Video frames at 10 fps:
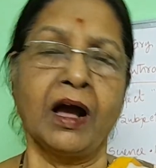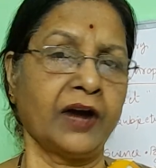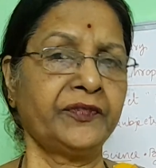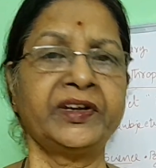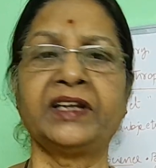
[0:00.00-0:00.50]

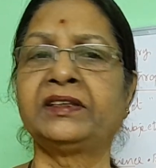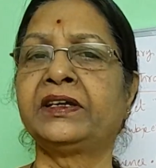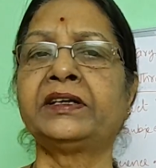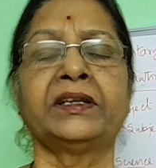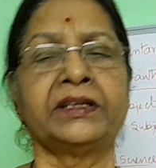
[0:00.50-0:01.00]
After
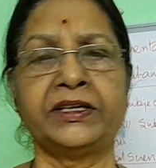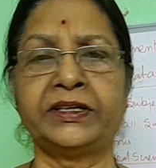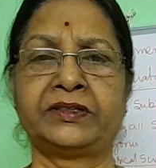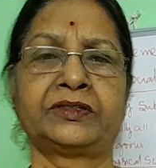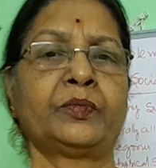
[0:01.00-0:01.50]
that,
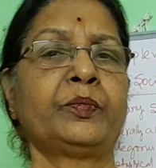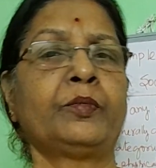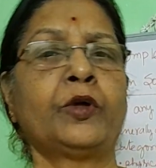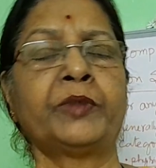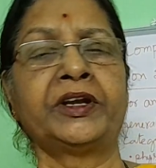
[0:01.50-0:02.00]
its
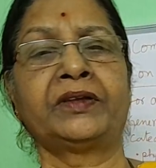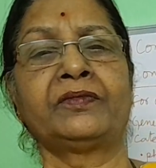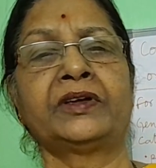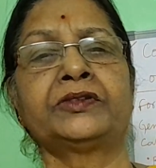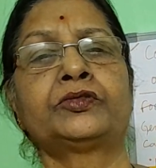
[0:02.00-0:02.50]

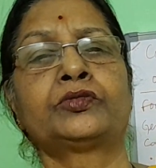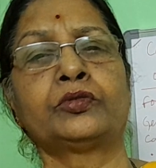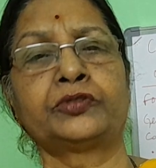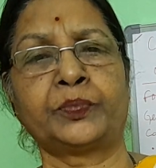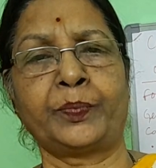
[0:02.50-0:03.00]
momentum was
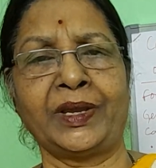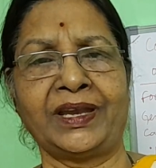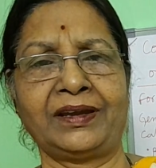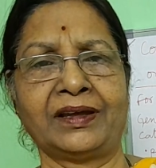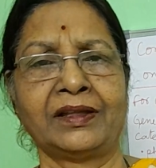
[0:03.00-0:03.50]
so
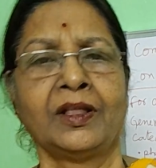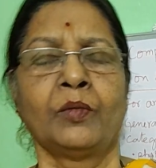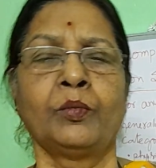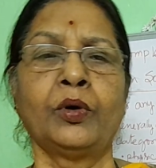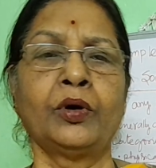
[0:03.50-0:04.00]
speed,
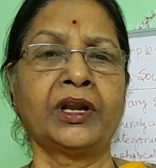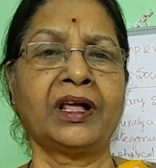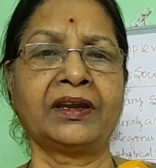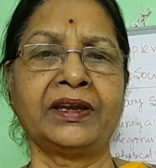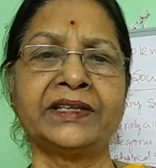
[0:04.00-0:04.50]
more
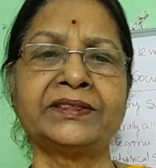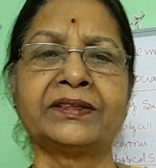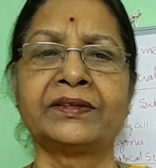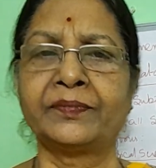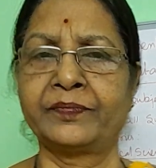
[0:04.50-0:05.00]
or
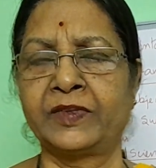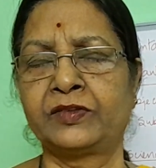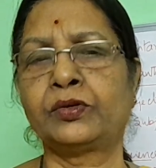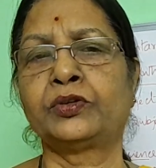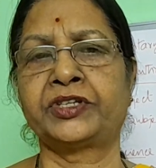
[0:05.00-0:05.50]
less
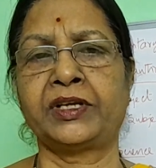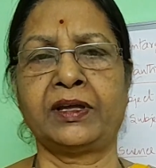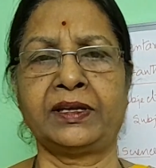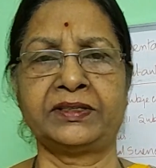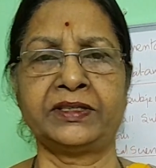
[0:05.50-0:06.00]

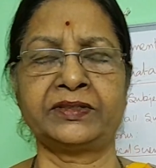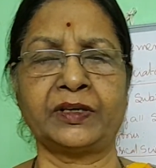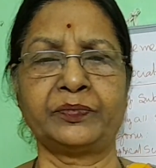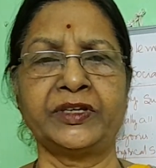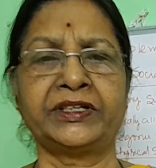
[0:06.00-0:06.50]
sociology
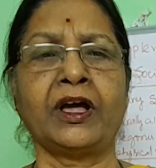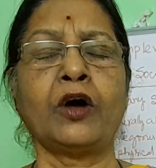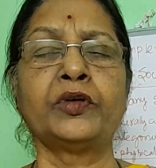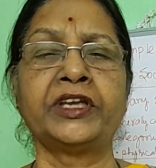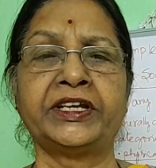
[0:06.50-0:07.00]
subject,
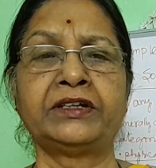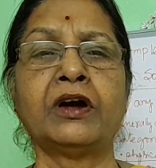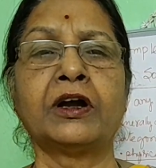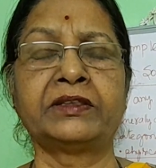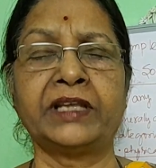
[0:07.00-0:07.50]
how it
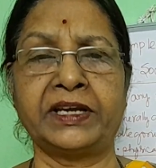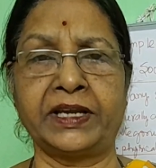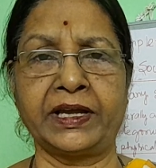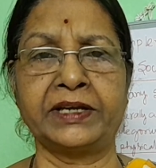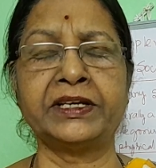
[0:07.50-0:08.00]
got the
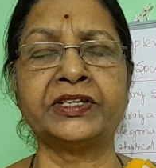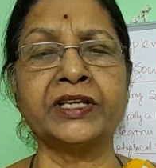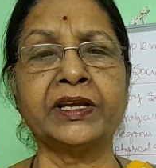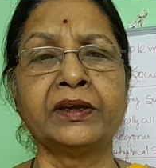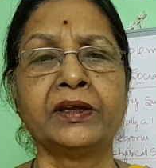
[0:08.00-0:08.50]

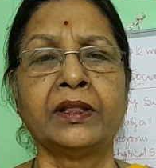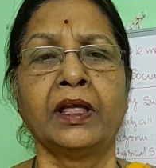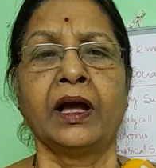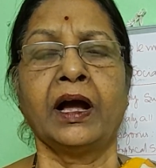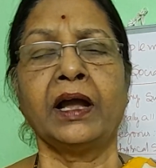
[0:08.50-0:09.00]
recognition,
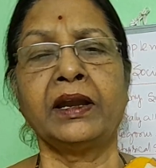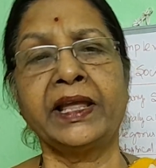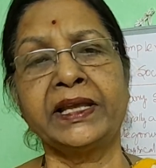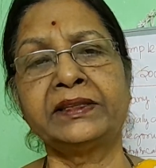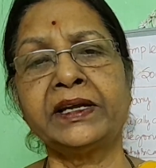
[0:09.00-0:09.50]

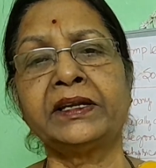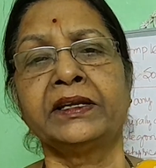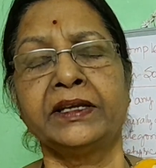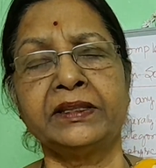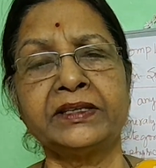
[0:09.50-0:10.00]
like that
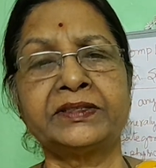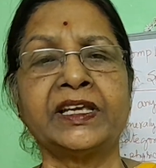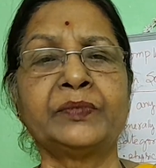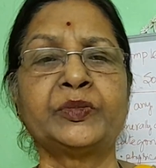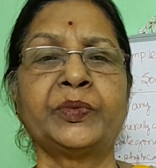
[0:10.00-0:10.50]
in the
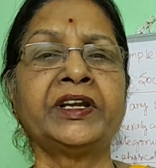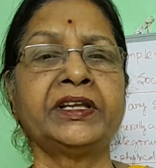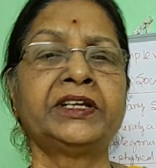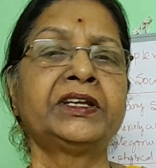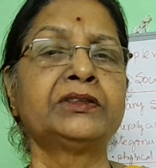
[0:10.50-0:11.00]
same speed
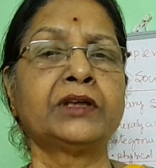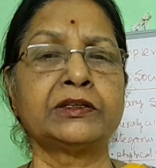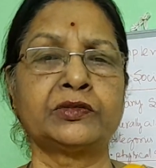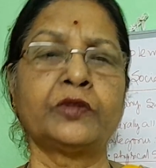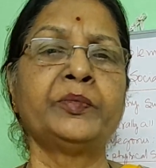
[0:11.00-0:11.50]
it is
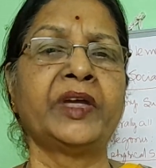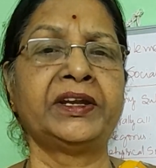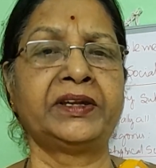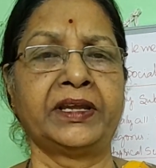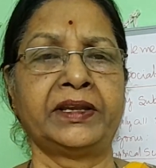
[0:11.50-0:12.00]
also
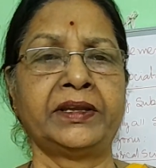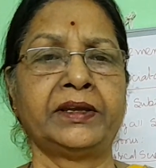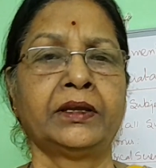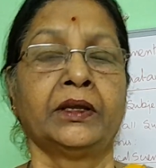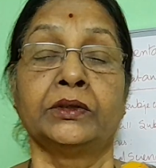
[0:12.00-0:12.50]

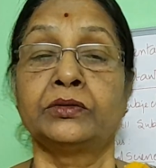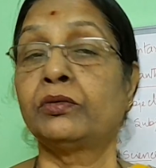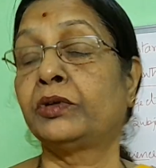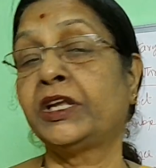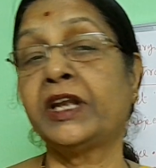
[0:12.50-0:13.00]
maintaining.
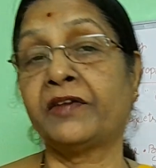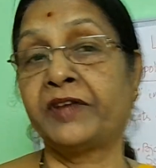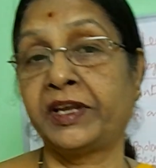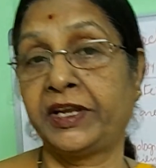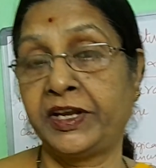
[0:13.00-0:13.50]
So in our
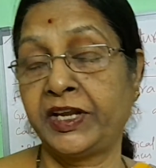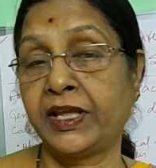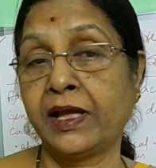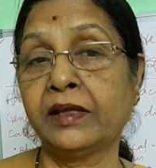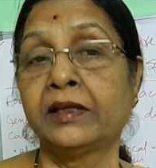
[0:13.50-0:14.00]

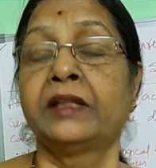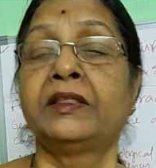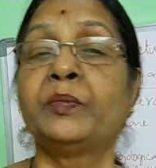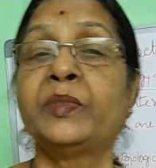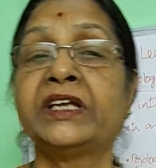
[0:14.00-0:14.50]
India,
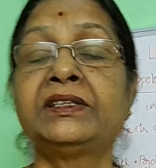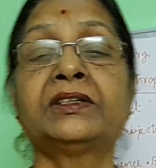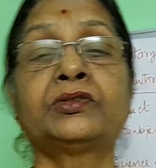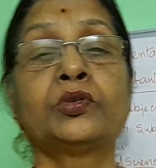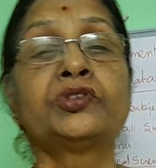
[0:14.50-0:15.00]
the major
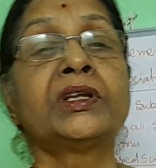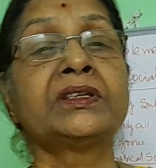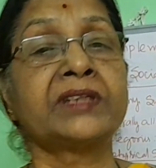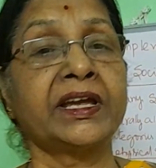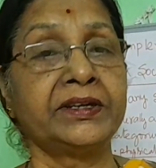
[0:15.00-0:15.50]
social
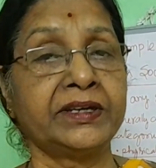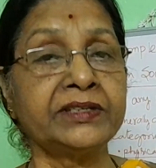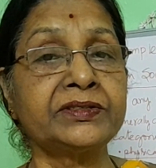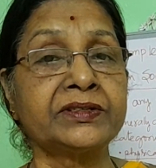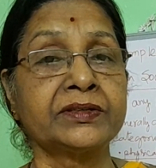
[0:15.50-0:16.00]

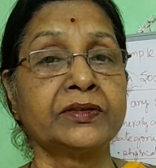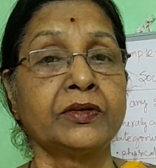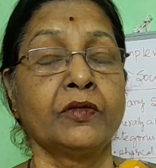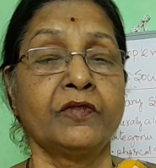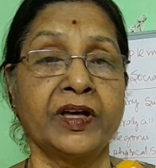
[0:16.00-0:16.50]
scientists
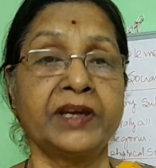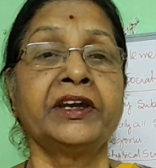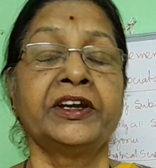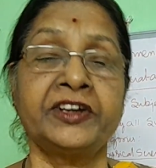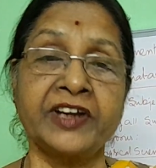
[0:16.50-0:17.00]
were
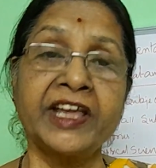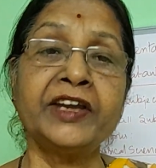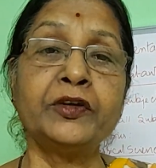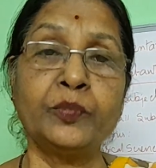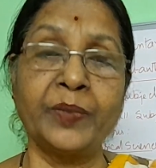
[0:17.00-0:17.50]

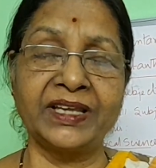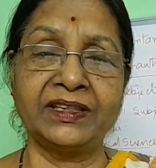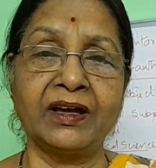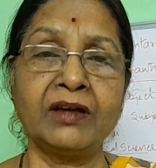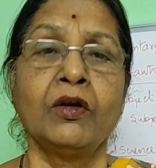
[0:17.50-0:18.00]
trained by
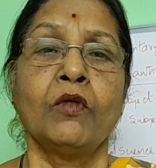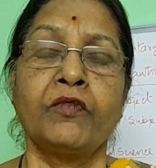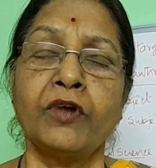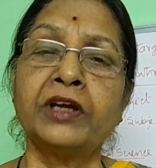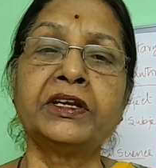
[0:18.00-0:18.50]
the
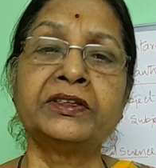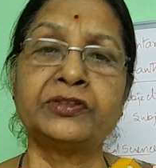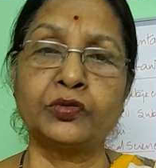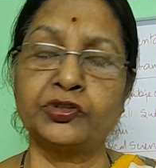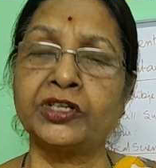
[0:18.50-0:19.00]
foreign
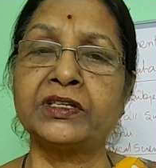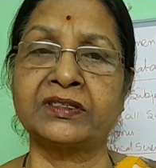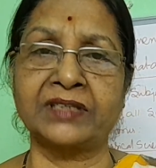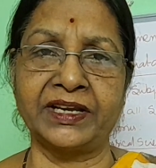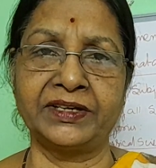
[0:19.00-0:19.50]
social
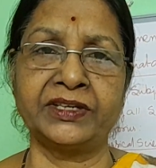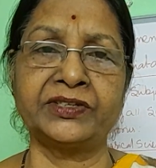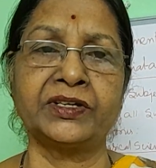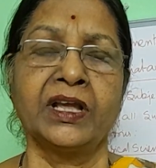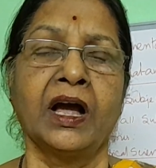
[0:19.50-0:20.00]

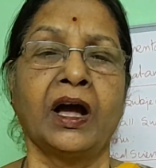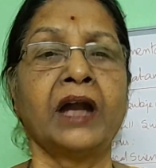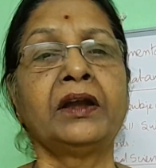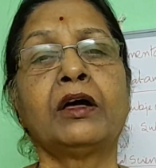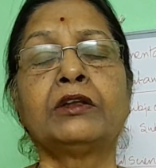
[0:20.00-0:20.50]
scientists,
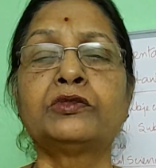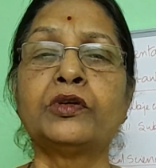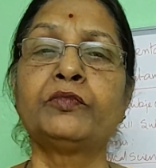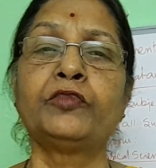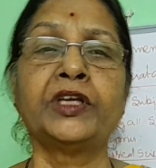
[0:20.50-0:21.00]
and
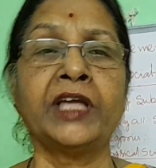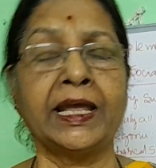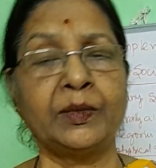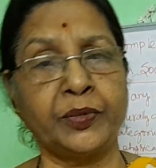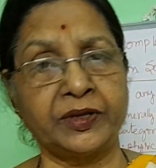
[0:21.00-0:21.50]
also we
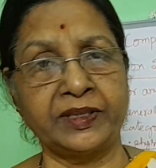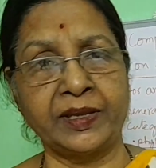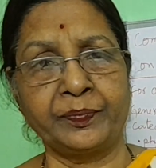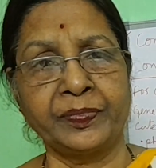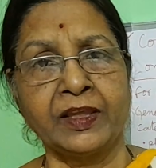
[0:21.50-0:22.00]
helped
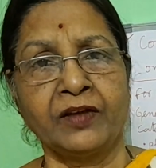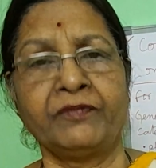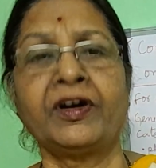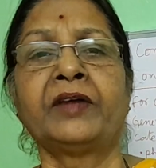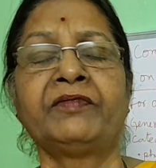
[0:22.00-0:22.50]
them
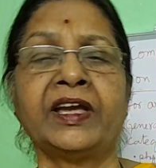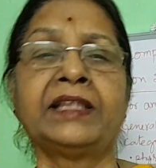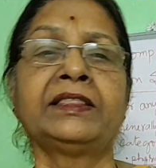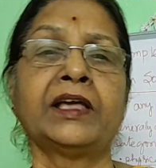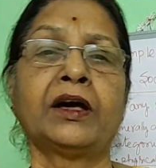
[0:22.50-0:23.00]
while
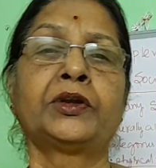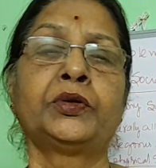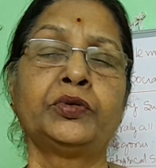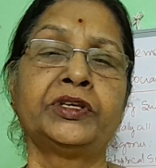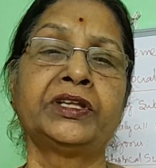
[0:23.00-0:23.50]
they are
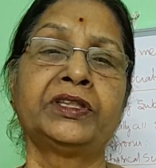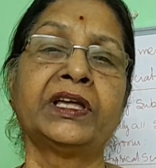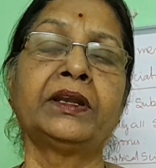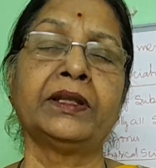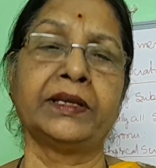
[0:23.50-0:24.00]
doing
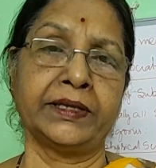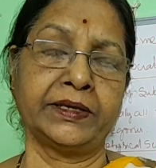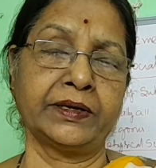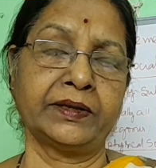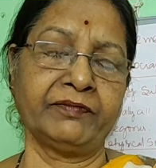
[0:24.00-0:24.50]
their
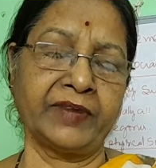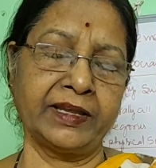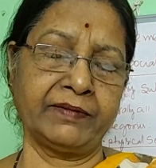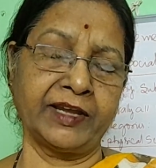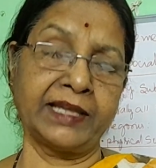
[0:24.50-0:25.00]

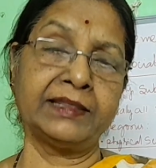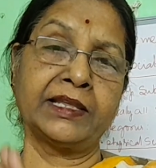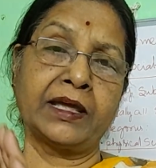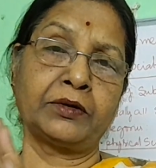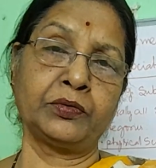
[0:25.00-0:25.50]
while
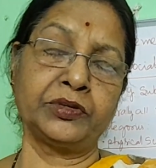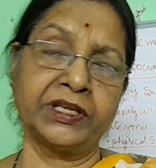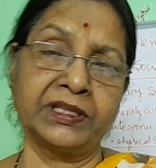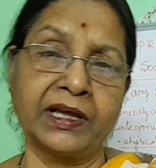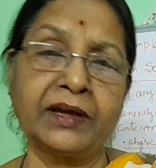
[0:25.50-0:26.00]
they are
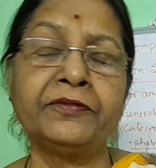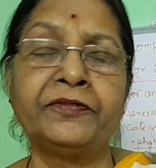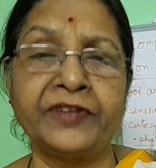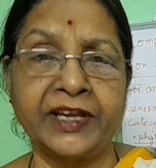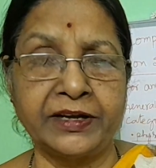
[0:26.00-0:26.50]
doing the
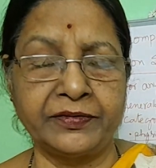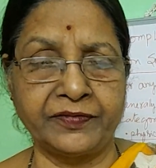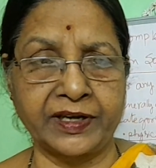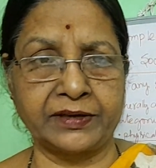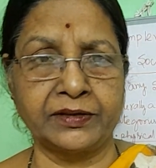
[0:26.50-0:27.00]
field
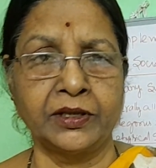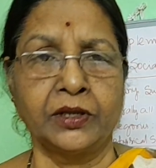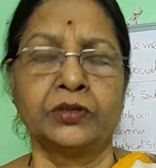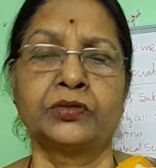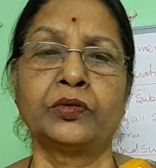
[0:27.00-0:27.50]
work.
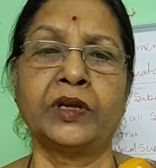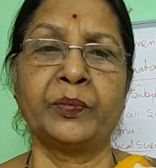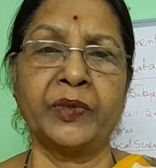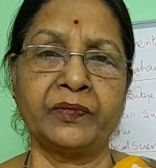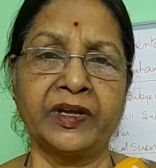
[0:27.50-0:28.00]
So
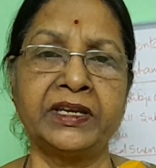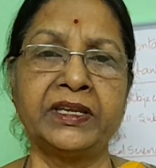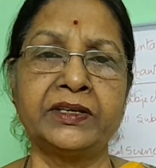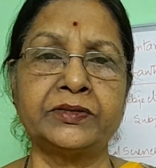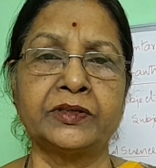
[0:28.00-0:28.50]
number one
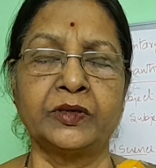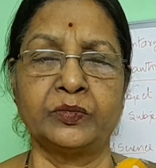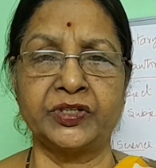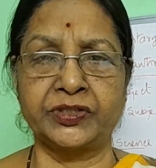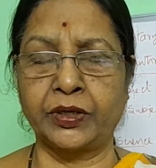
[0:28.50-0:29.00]
is
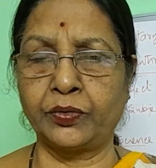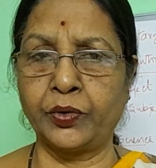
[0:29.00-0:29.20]
Mr.